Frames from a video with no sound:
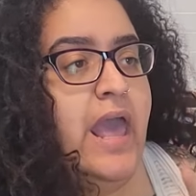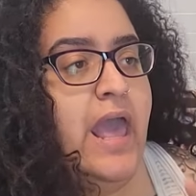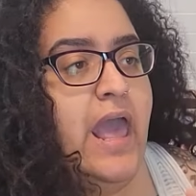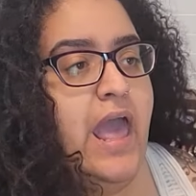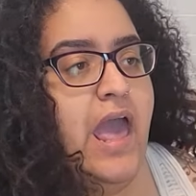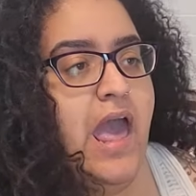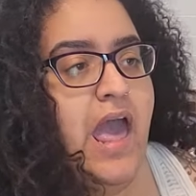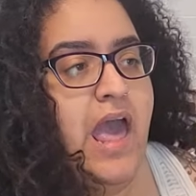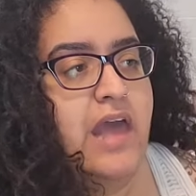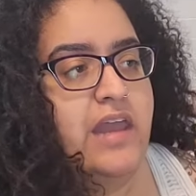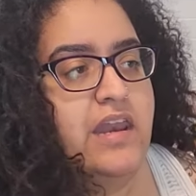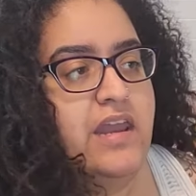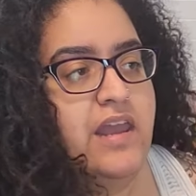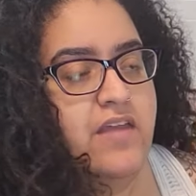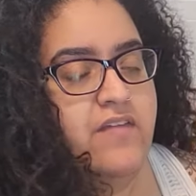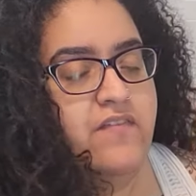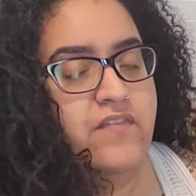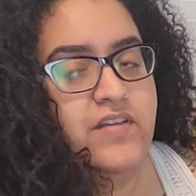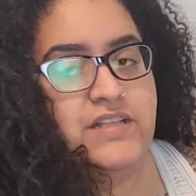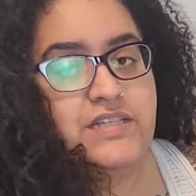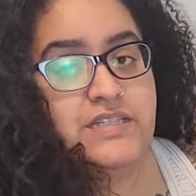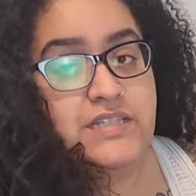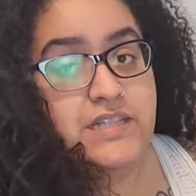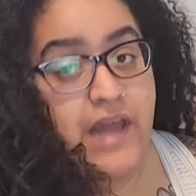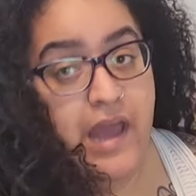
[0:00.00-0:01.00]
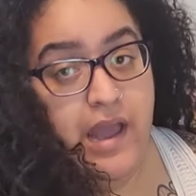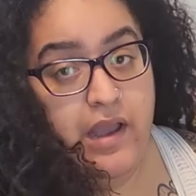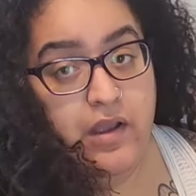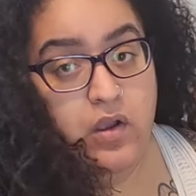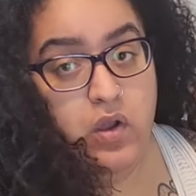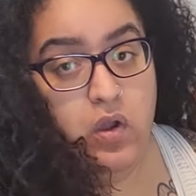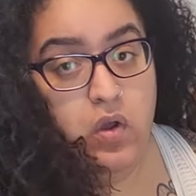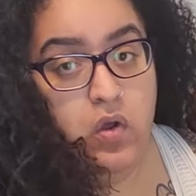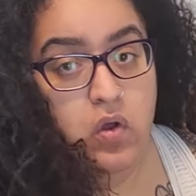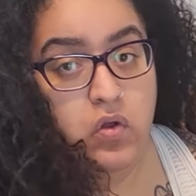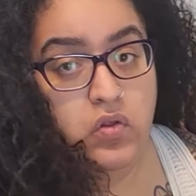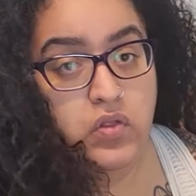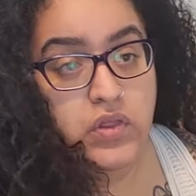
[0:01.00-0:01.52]
And if it's not
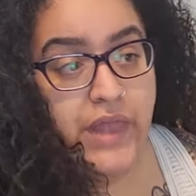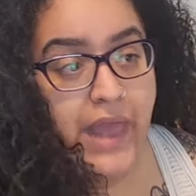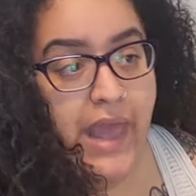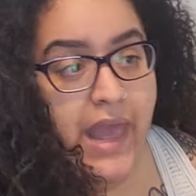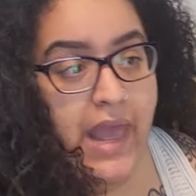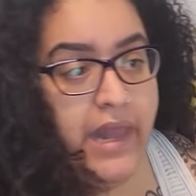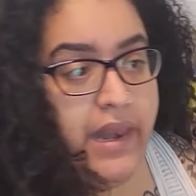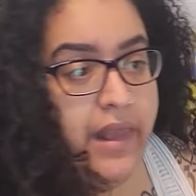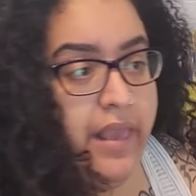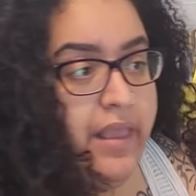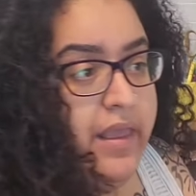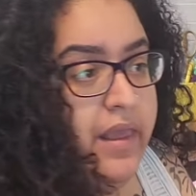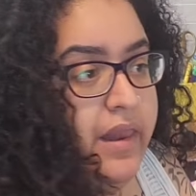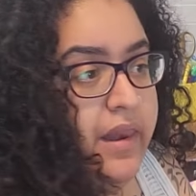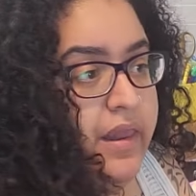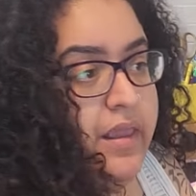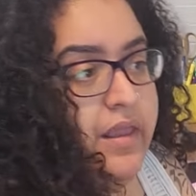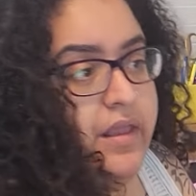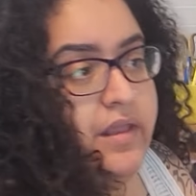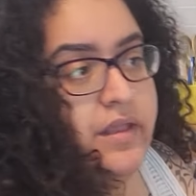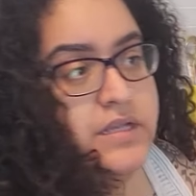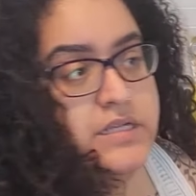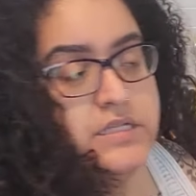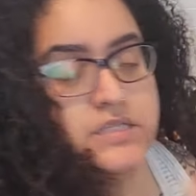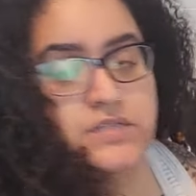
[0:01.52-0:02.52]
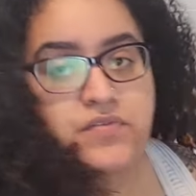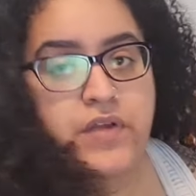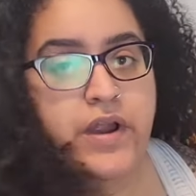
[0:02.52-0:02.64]
gold, then it is